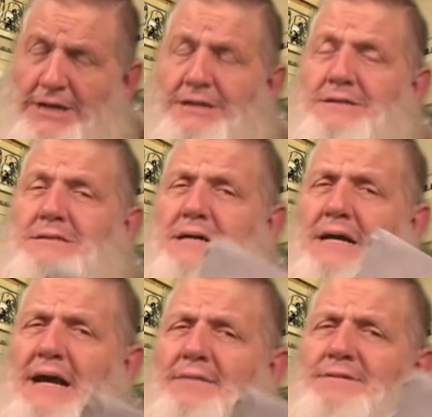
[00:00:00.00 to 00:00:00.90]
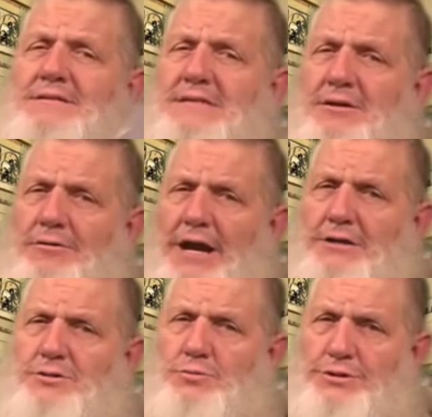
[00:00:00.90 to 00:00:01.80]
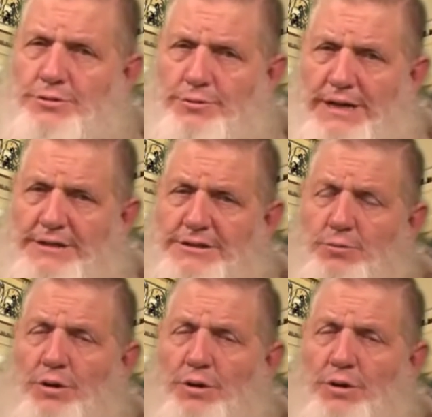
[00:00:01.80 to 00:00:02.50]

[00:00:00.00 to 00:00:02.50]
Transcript: does not have this interaction with the creation